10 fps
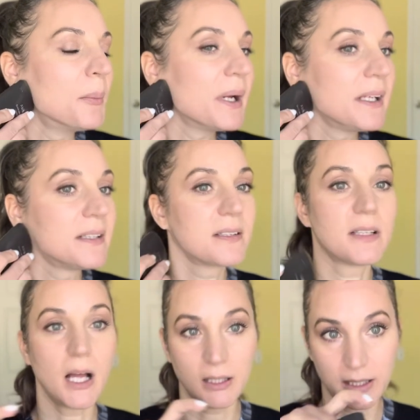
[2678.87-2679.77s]
and it does
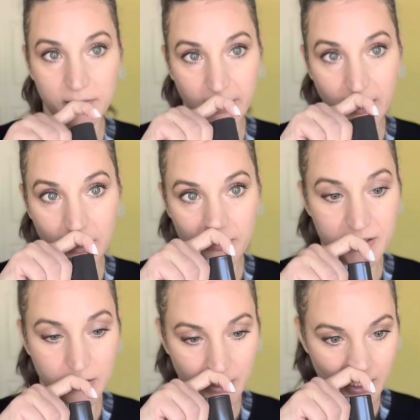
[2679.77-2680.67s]
not leave any
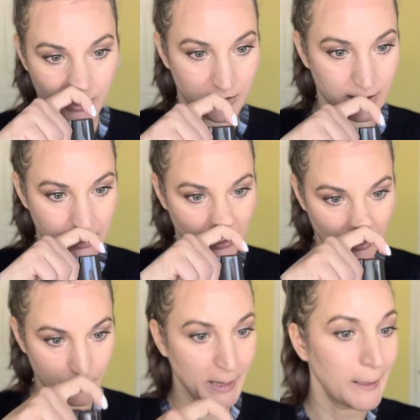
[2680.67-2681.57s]
residue. I got a tickle
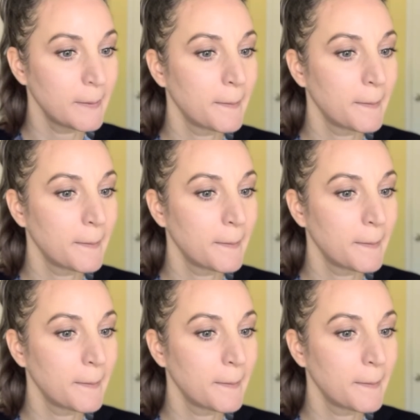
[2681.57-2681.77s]
up here.